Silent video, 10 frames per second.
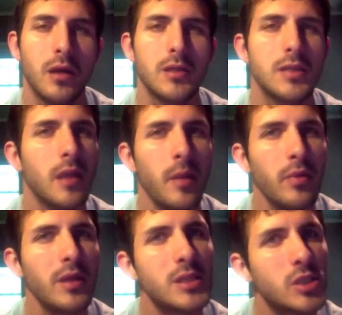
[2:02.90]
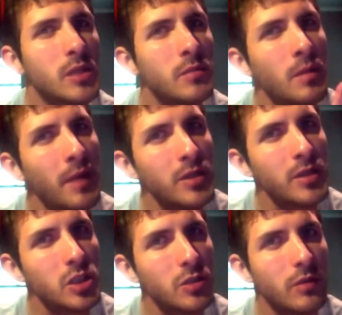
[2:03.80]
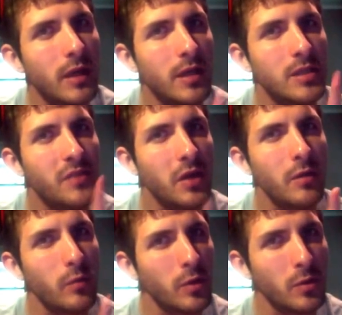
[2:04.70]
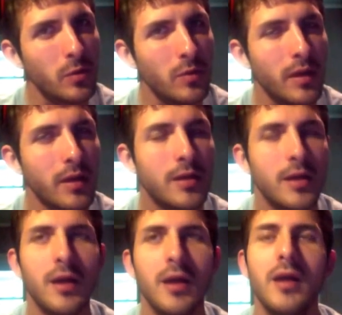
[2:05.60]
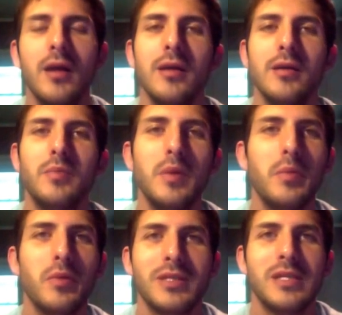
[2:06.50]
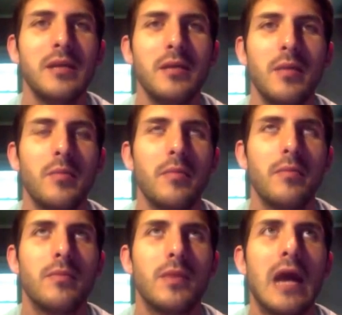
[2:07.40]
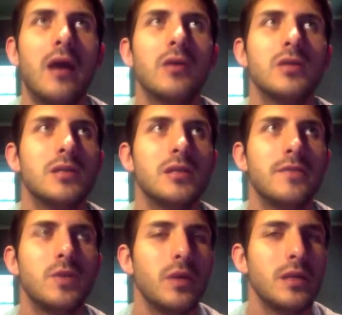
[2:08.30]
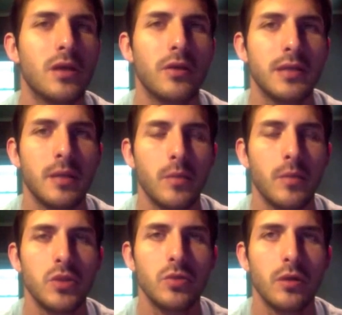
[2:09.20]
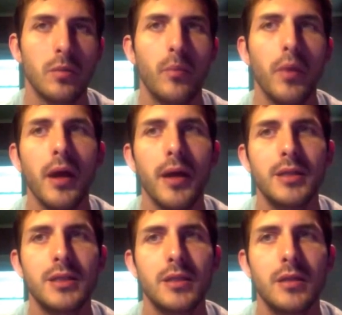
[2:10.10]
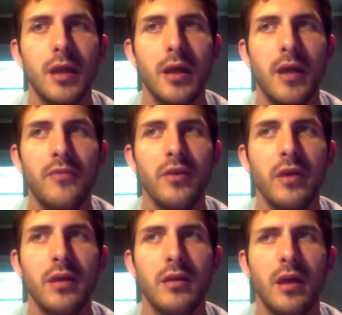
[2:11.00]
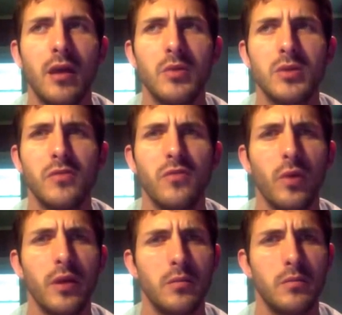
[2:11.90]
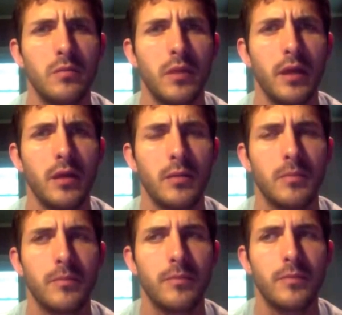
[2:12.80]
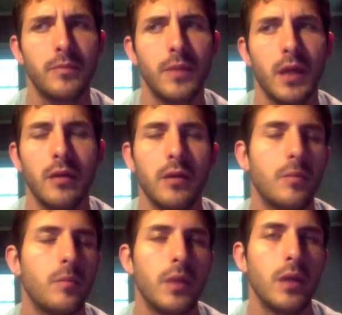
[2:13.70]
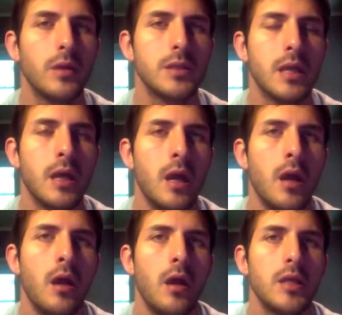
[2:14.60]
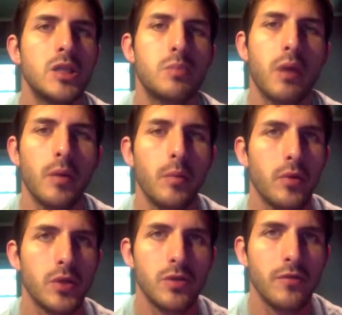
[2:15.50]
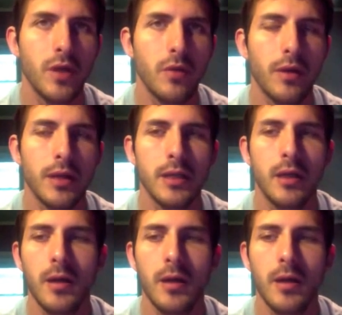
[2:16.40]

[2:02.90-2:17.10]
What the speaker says: celebrities are something about you. Like, it's very rude. Like, people send them thousands of tweets all the time, I'm sure. But I feel like they almost avoid them. Like, I don't know. But anyways, it's just probably a personal view on it.